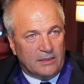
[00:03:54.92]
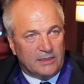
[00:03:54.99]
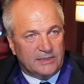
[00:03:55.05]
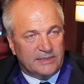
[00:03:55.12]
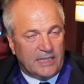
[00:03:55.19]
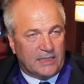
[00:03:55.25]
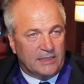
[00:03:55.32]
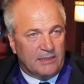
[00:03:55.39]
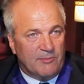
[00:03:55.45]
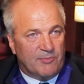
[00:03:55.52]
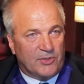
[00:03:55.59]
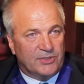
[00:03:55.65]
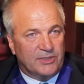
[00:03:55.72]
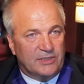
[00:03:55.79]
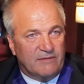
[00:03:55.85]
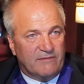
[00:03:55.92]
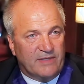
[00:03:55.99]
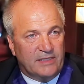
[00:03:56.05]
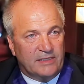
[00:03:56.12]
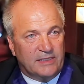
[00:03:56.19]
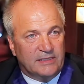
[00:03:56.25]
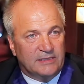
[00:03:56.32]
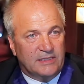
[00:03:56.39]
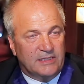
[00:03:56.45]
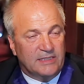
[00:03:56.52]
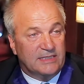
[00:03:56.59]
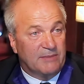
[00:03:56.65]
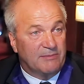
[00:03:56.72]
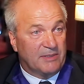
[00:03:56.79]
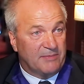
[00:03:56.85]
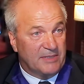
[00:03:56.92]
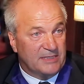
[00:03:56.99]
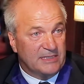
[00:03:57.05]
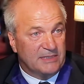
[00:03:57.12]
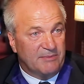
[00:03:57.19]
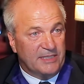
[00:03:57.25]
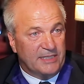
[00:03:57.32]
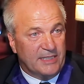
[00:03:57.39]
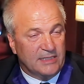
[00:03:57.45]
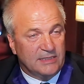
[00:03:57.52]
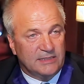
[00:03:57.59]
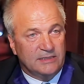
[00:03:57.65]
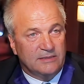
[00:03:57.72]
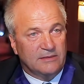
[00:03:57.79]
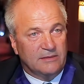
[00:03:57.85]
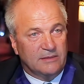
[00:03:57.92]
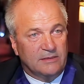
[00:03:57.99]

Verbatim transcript: The second important event is the December business meetings.